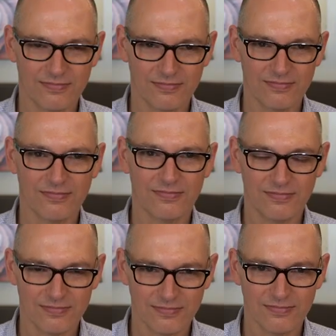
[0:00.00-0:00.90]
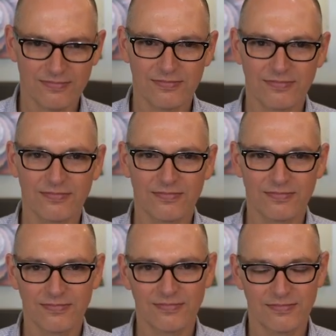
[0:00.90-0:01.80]

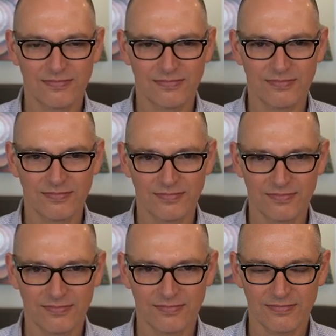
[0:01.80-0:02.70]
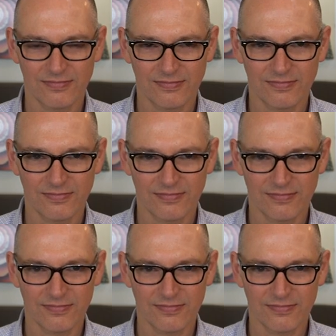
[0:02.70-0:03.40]
[no speech]